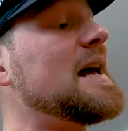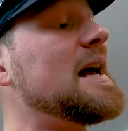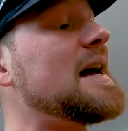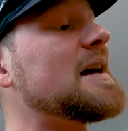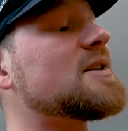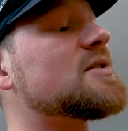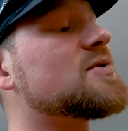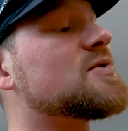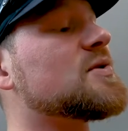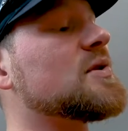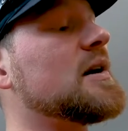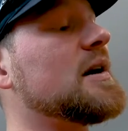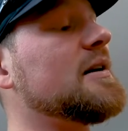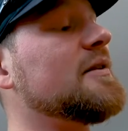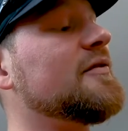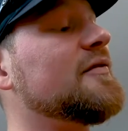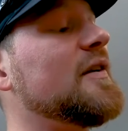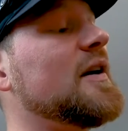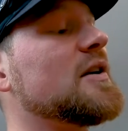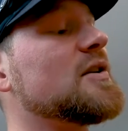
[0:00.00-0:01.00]
extra
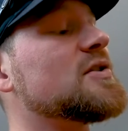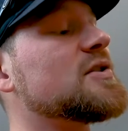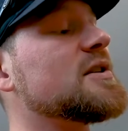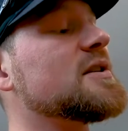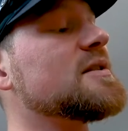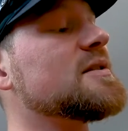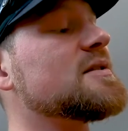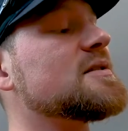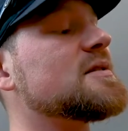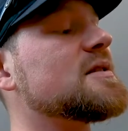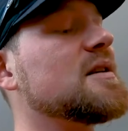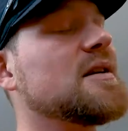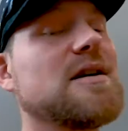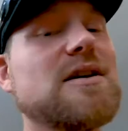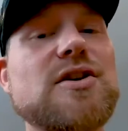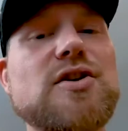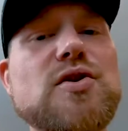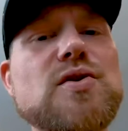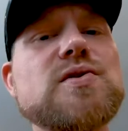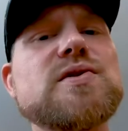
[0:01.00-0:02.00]
functions,
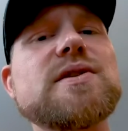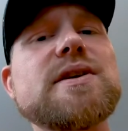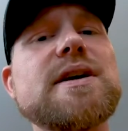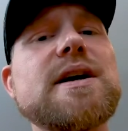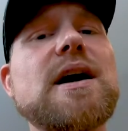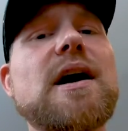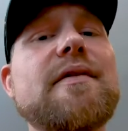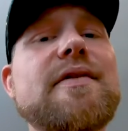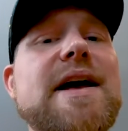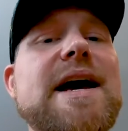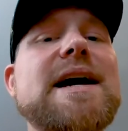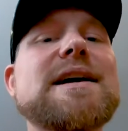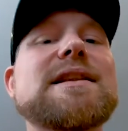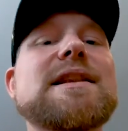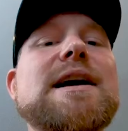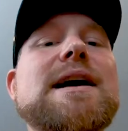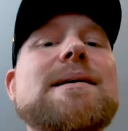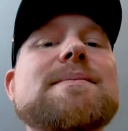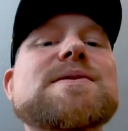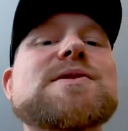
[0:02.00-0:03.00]
usually on the
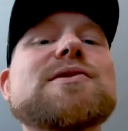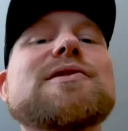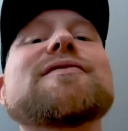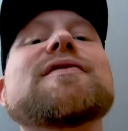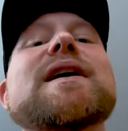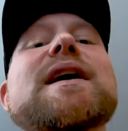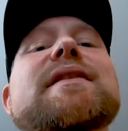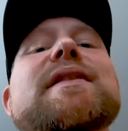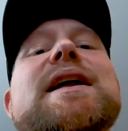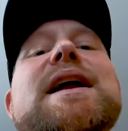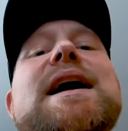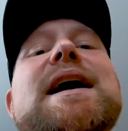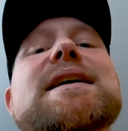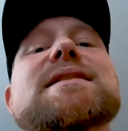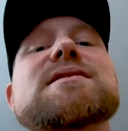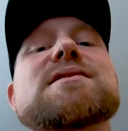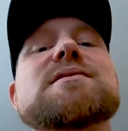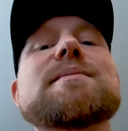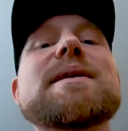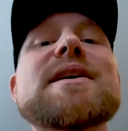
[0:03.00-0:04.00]
headlamps, you'll find that it
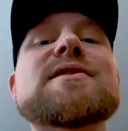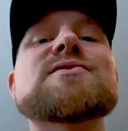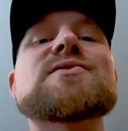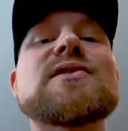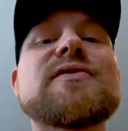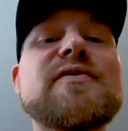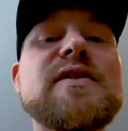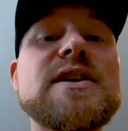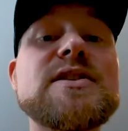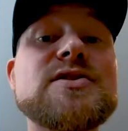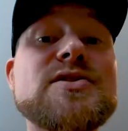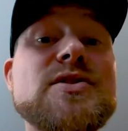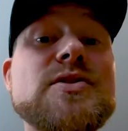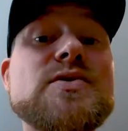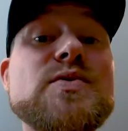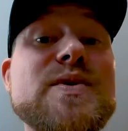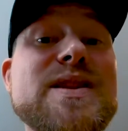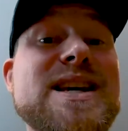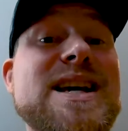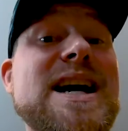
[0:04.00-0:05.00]
has some extra
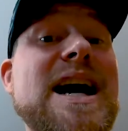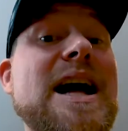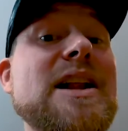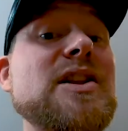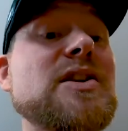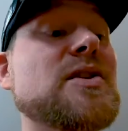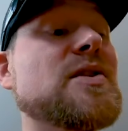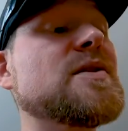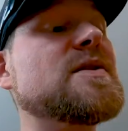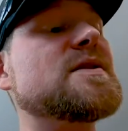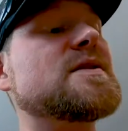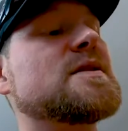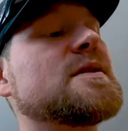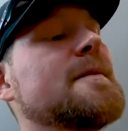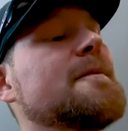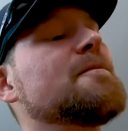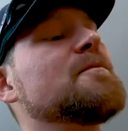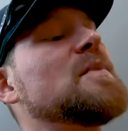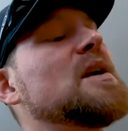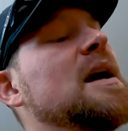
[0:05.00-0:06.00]
features with colors,
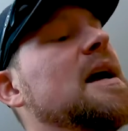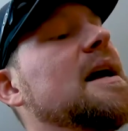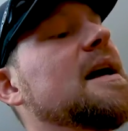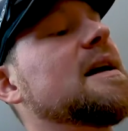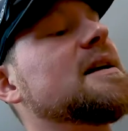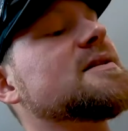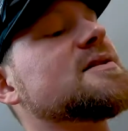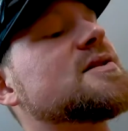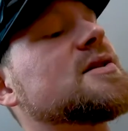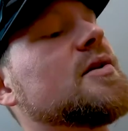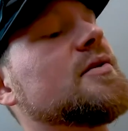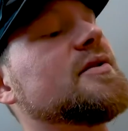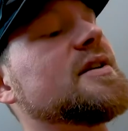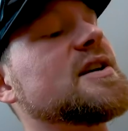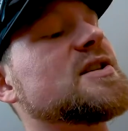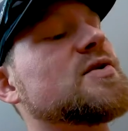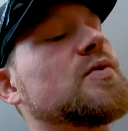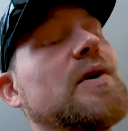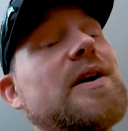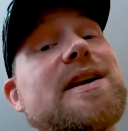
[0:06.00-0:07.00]
and so
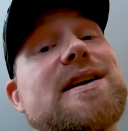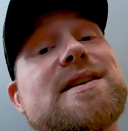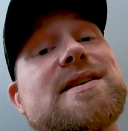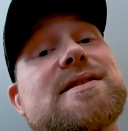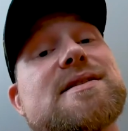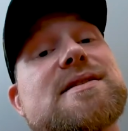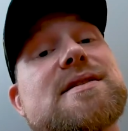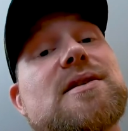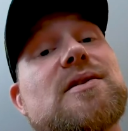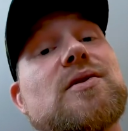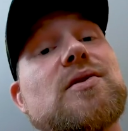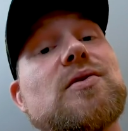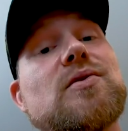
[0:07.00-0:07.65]
this one is